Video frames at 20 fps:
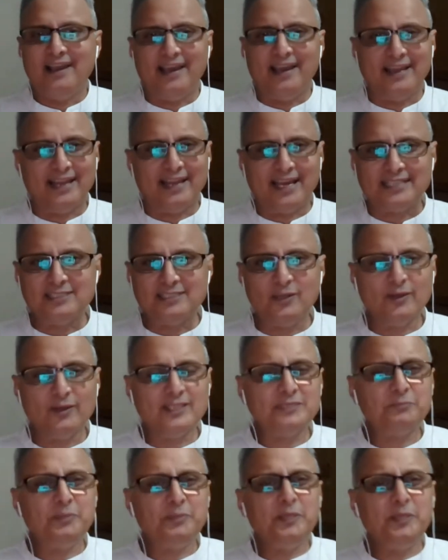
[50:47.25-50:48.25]
And as
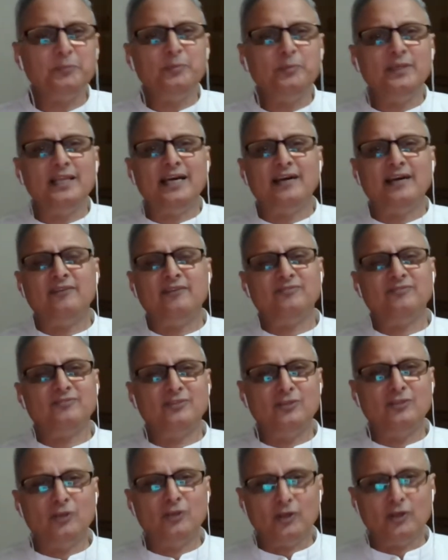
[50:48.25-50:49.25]
long as people have
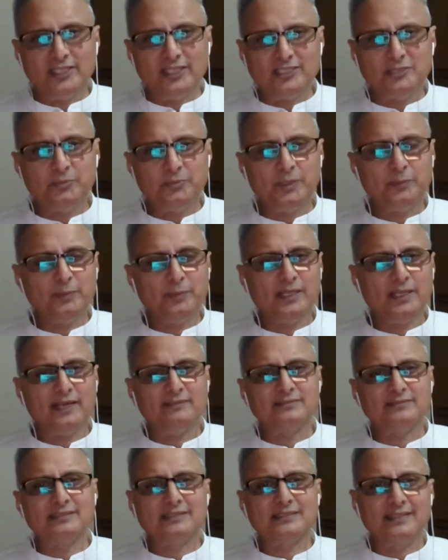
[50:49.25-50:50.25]
knowledge, people
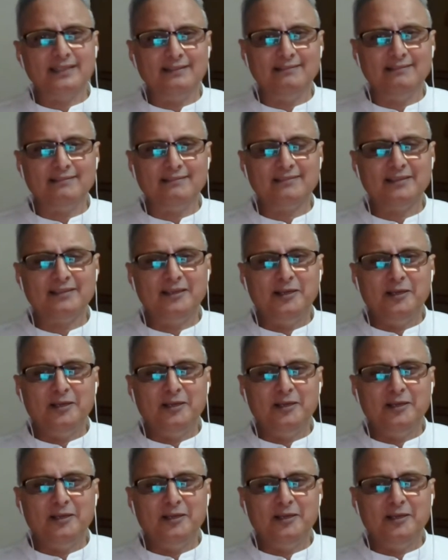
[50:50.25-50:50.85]
have skills,